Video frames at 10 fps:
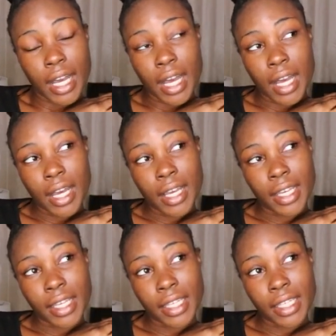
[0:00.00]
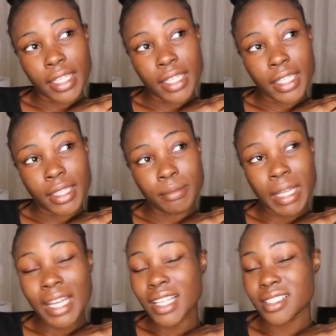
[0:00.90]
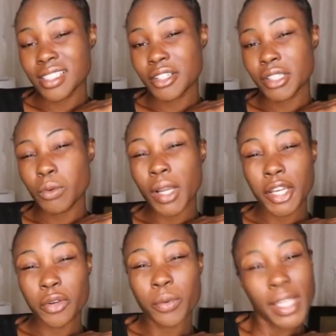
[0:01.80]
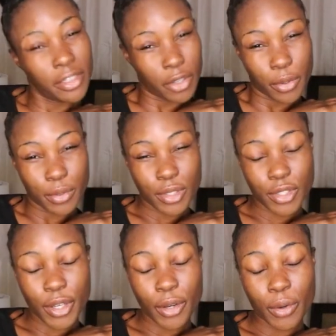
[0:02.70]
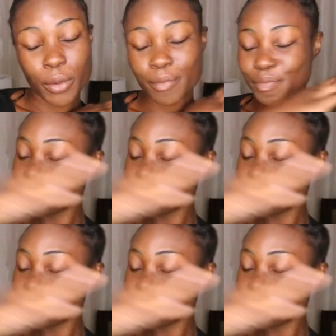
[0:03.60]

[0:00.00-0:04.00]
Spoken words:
I'm not necessarily wanting to read those. So